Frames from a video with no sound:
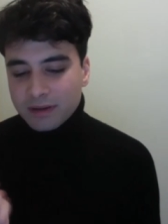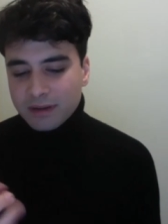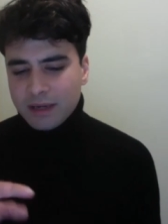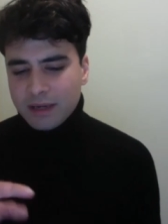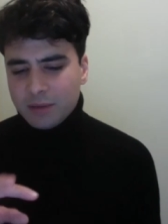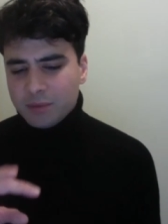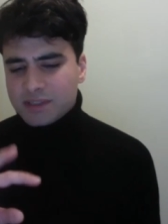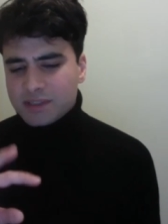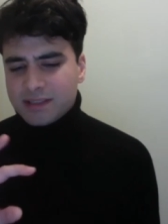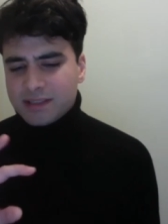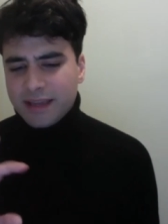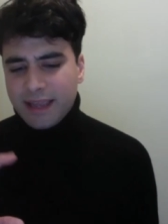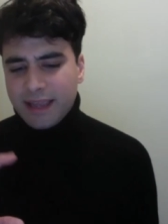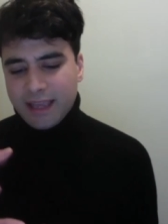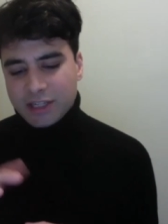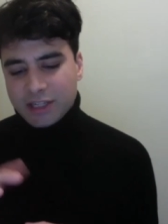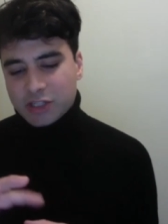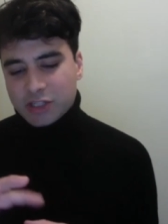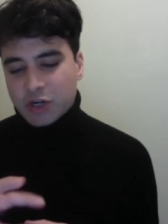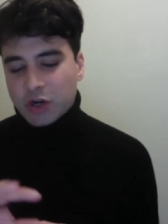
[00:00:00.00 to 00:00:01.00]
and it was like,
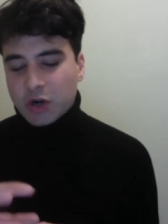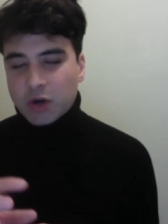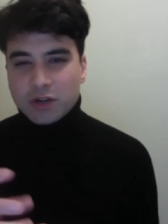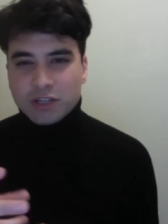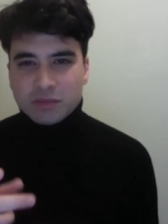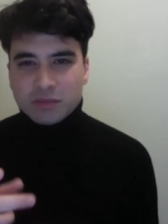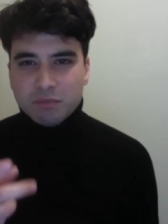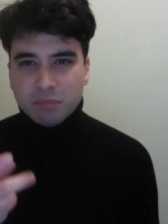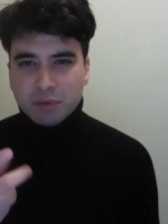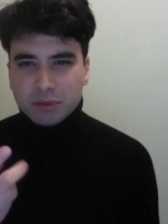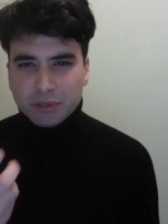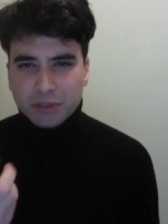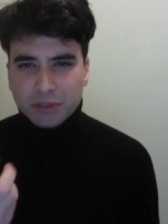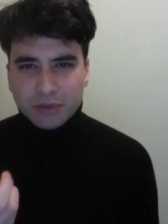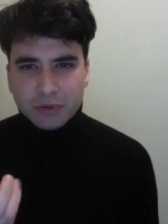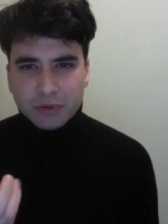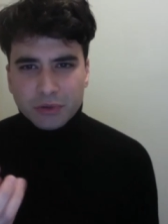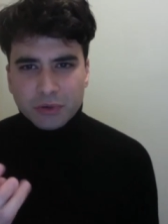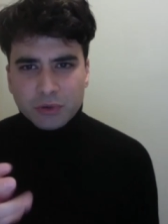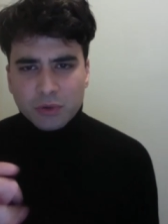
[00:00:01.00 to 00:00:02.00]
it turned
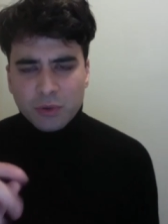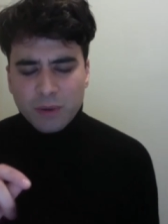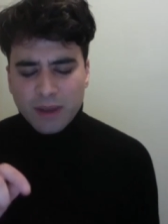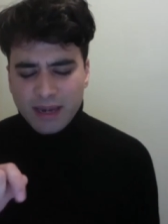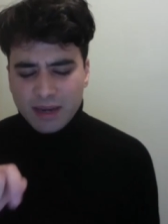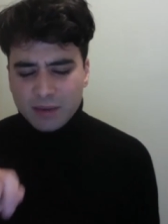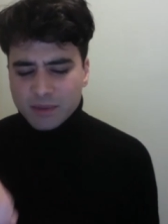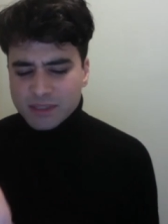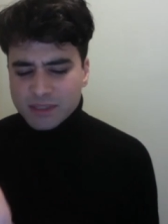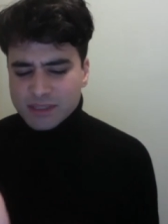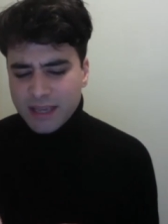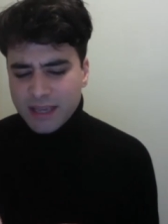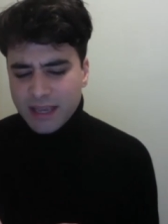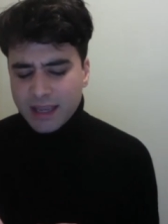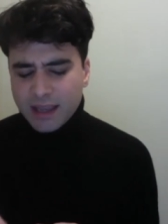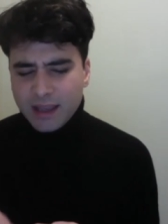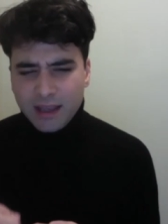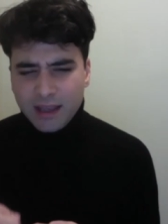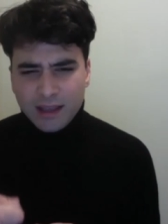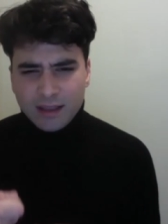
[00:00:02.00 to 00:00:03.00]
blue, and it was like